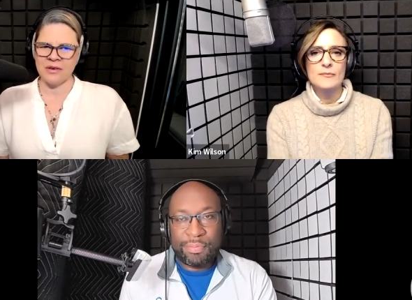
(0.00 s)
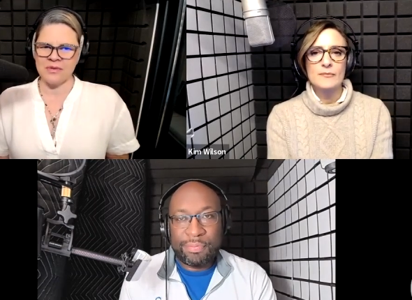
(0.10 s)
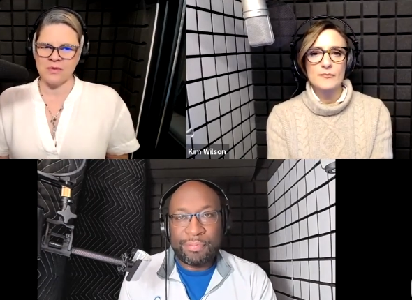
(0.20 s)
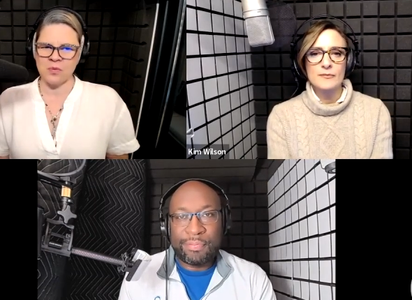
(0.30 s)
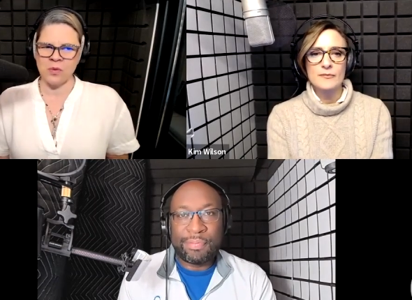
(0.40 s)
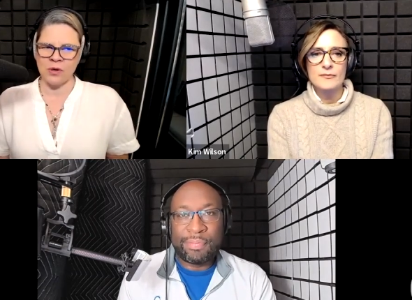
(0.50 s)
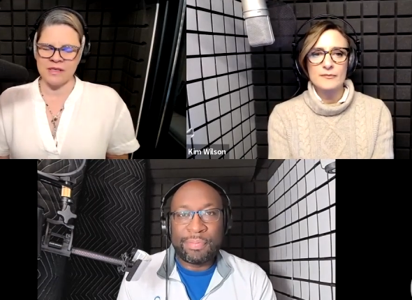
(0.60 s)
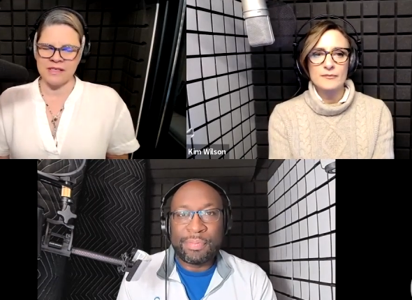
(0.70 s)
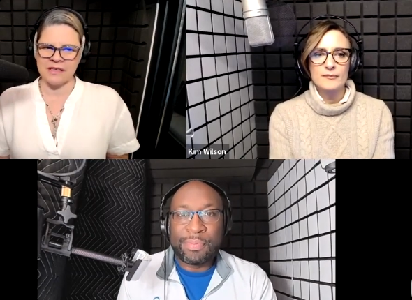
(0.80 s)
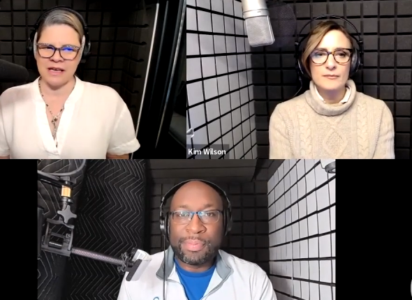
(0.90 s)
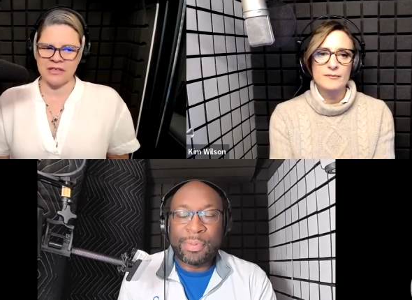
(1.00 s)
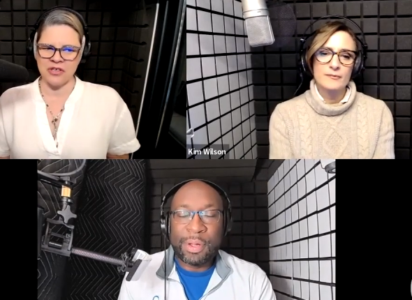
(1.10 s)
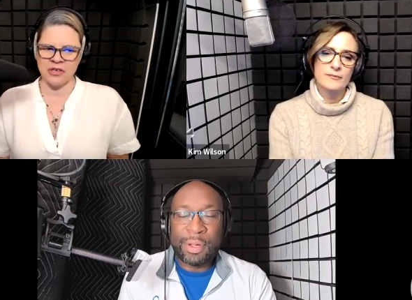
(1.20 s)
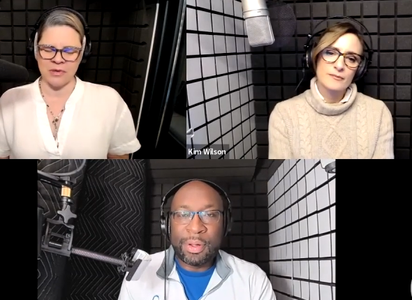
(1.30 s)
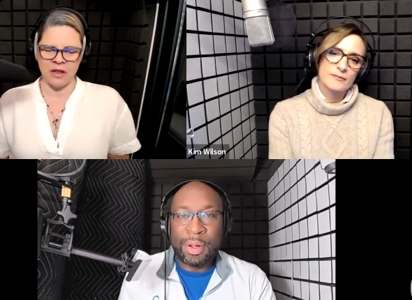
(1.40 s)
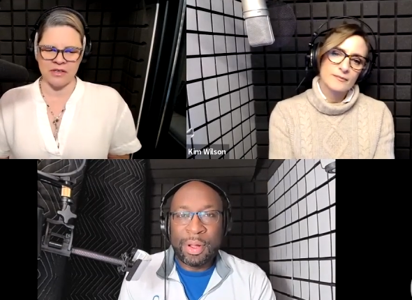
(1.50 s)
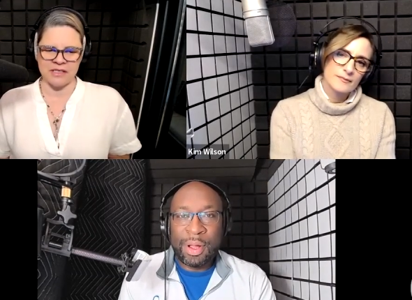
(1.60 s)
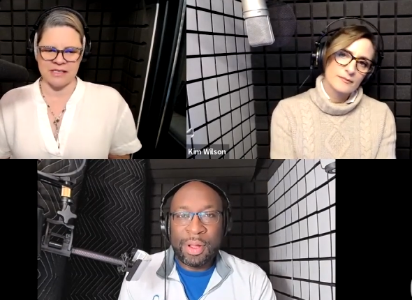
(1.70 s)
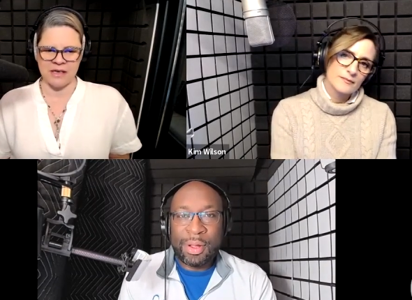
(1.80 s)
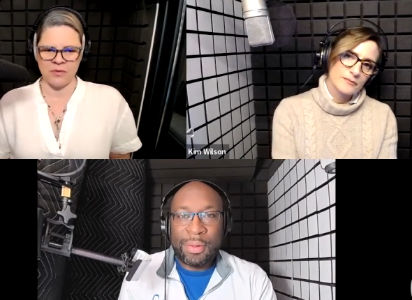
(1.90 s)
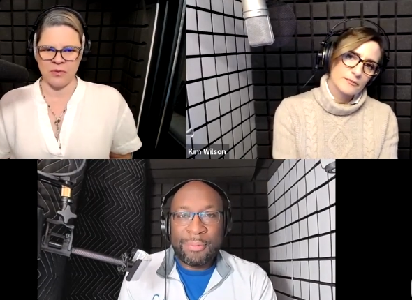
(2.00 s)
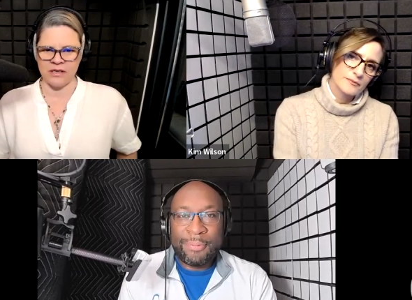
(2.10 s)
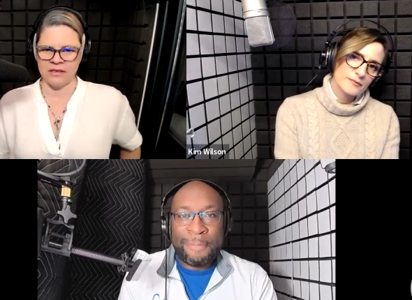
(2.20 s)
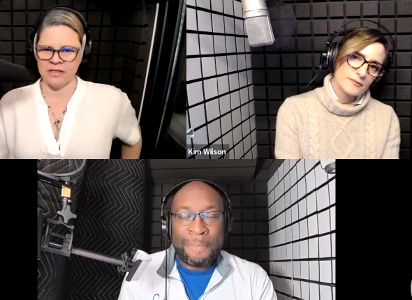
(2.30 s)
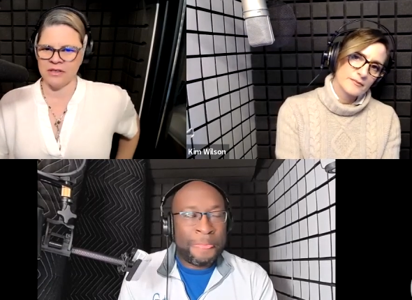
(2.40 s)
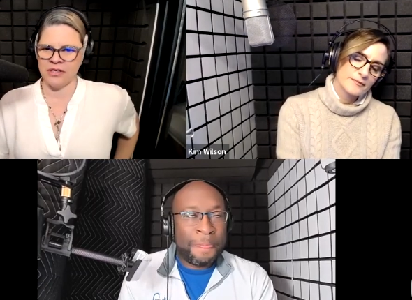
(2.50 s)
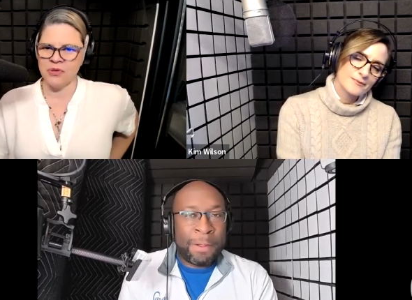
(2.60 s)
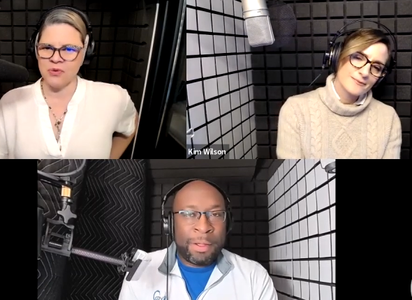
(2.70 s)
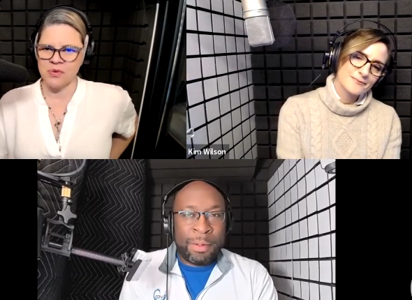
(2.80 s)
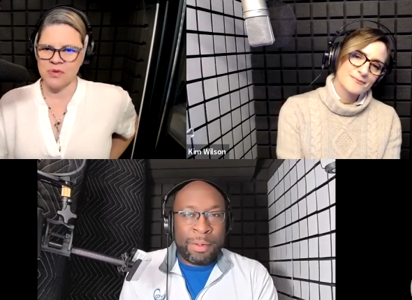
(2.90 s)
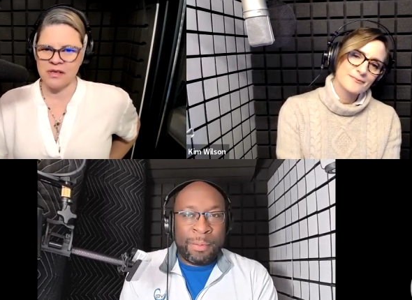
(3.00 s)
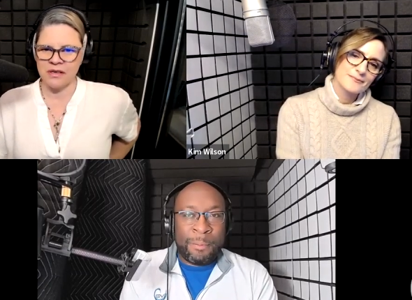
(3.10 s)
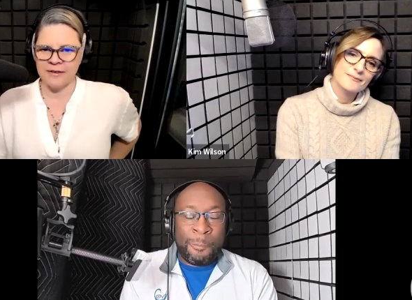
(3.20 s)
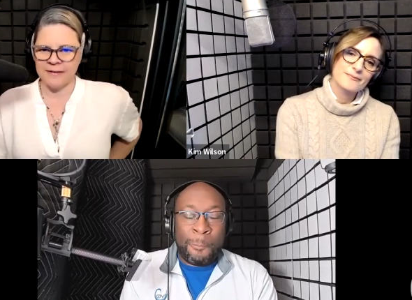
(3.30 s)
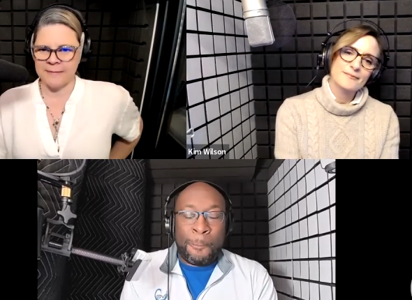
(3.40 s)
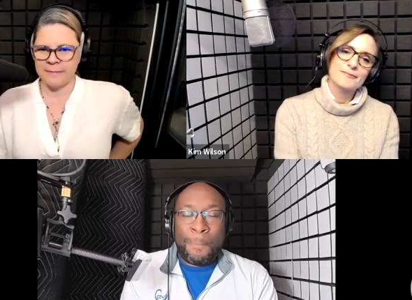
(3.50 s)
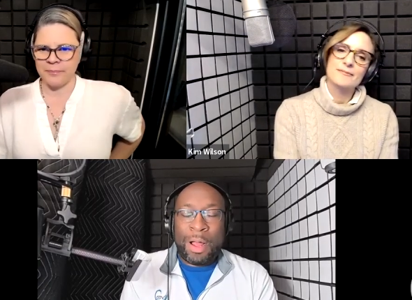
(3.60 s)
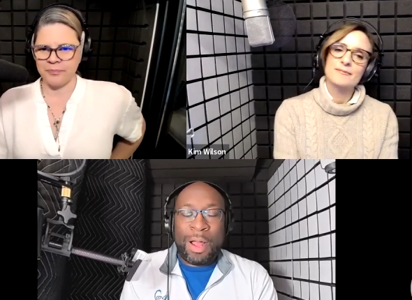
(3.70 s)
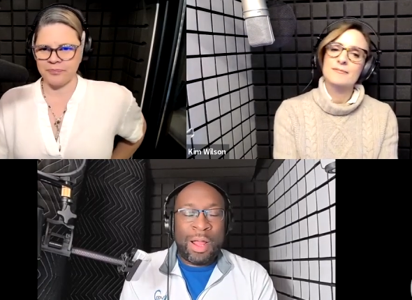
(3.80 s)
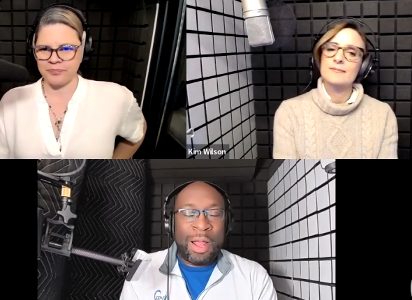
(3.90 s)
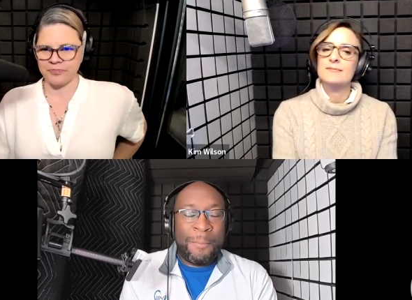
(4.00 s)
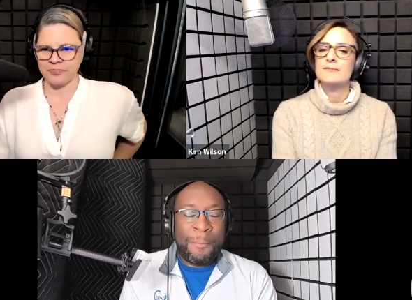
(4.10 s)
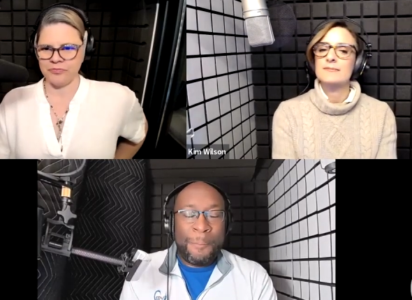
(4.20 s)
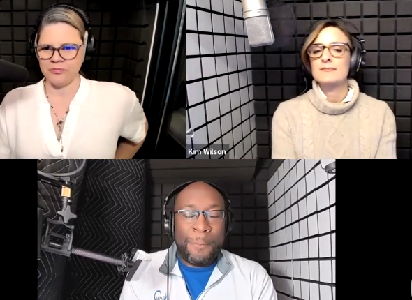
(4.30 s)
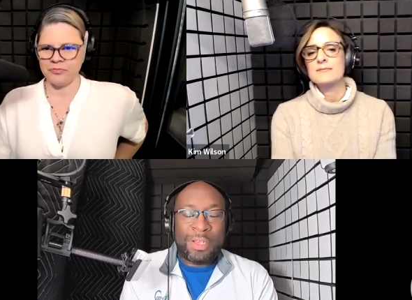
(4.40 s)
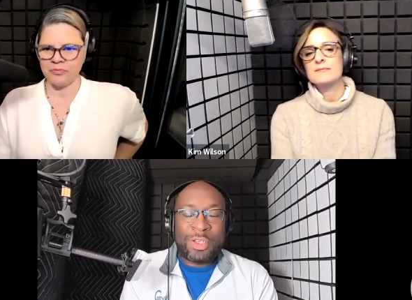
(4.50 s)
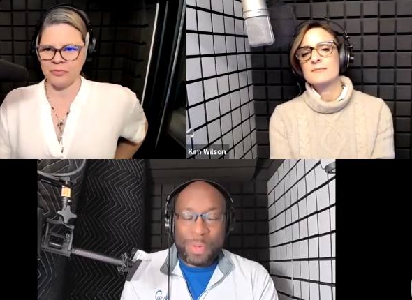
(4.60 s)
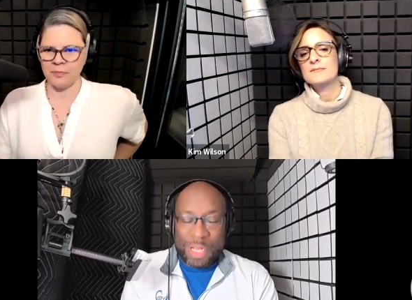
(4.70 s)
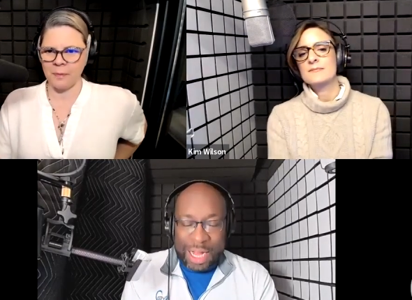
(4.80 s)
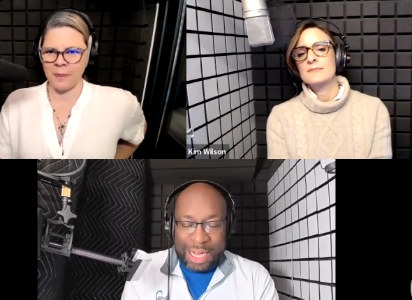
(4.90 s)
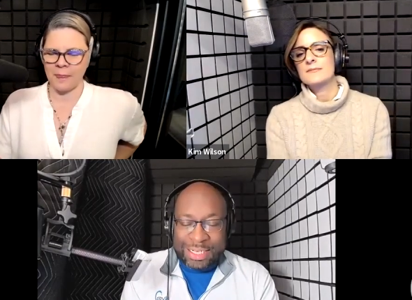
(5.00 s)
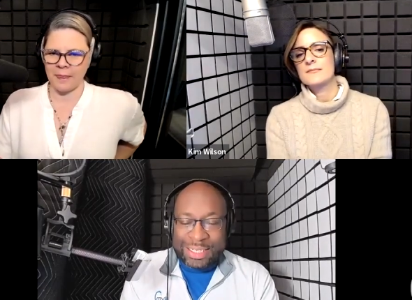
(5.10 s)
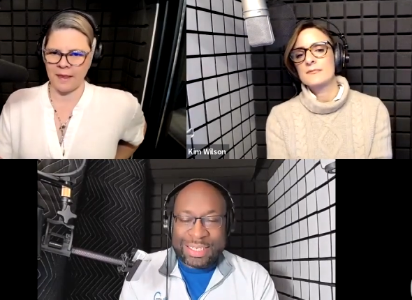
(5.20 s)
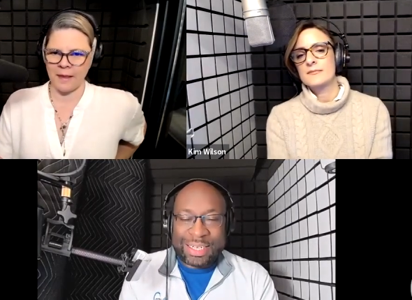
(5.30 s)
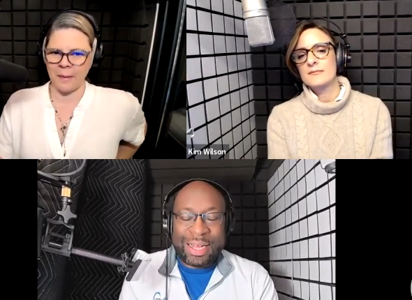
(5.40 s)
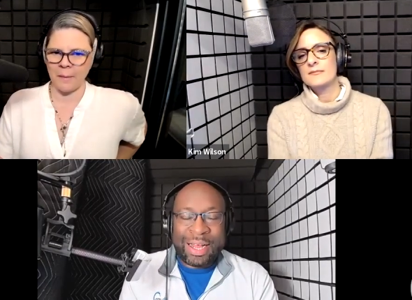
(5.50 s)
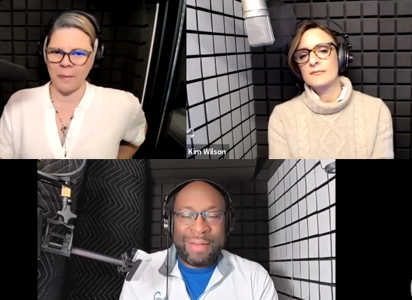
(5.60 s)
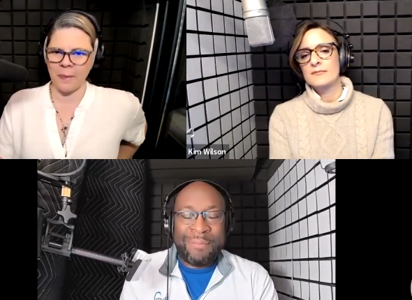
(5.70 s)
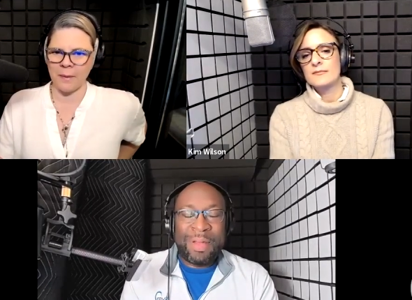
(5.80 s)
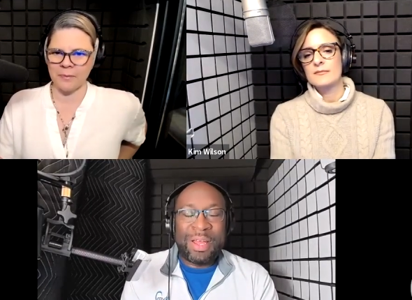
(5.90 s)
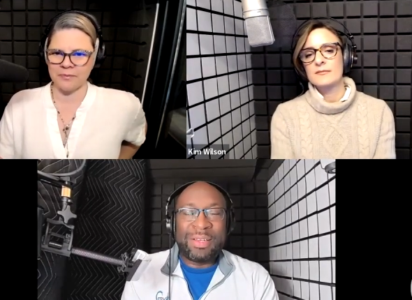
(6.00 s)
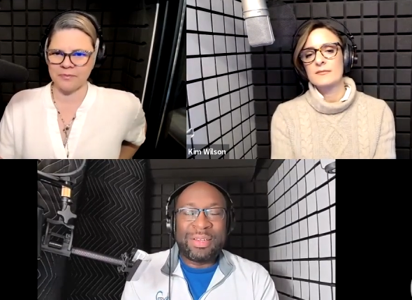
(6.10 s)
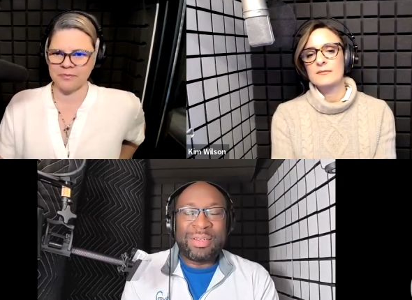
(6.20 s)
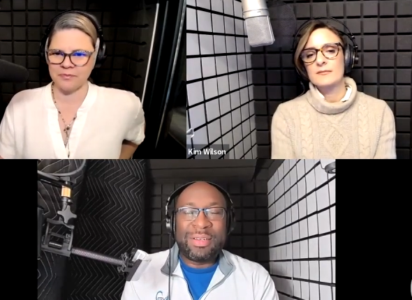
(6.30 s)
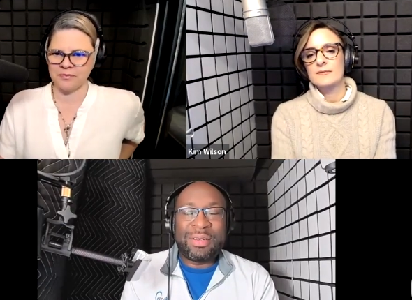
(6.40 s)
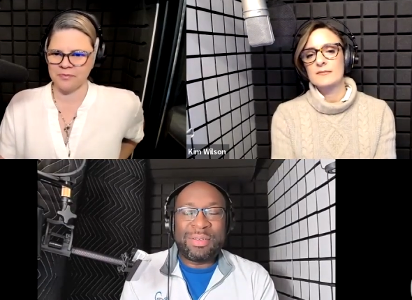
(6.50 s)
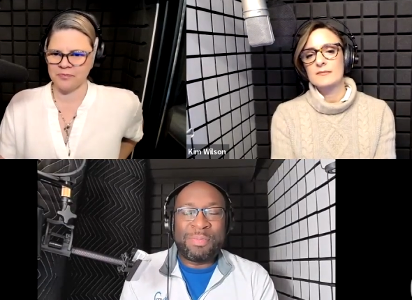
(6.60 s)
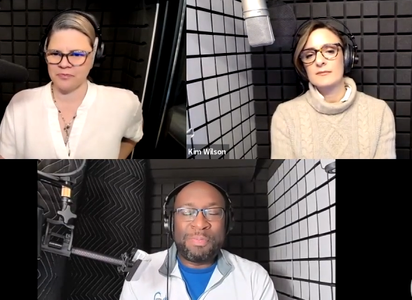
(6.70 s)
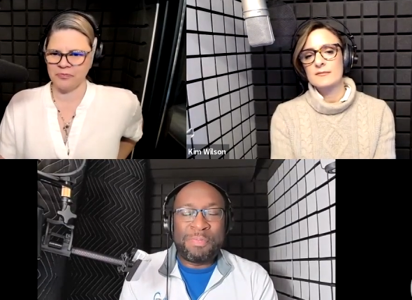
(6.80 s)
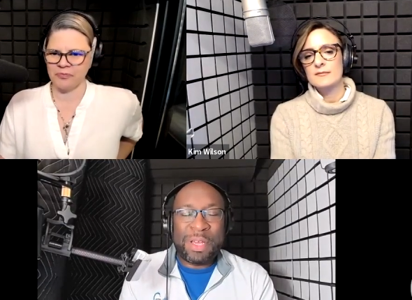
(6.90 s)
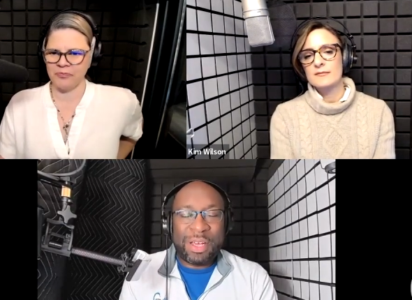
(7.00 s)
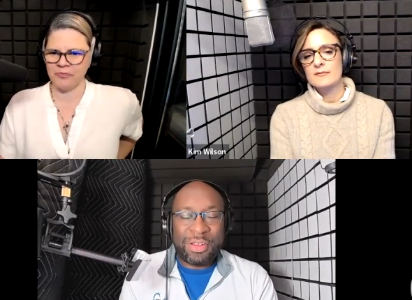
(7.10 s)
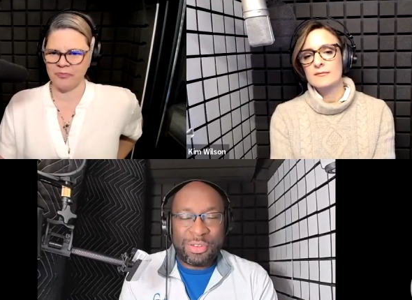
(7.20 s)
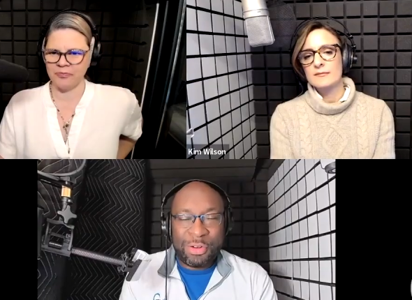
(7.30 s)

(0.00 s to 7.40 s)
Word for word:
Speaker 1: on those words and terminologies that we can use?
Speaker 2: Um, to be honest, um, because